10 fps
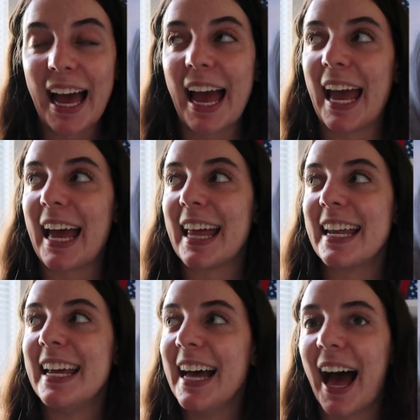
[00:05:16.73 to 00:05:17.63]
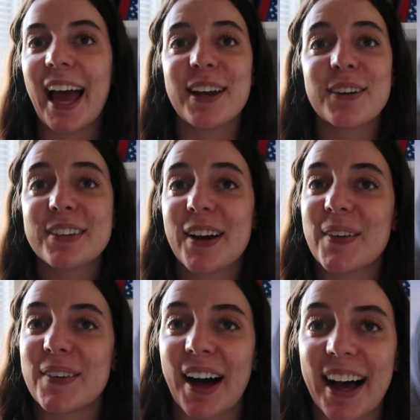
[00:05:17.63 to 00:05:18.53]
And I don't
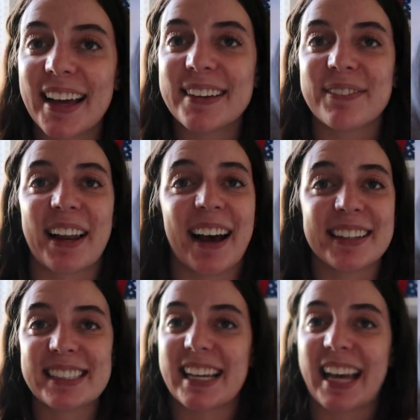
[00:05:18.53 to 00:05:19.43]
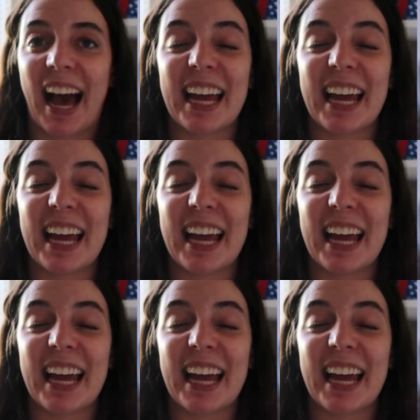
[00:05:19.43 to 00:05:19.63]
know why, but I was like,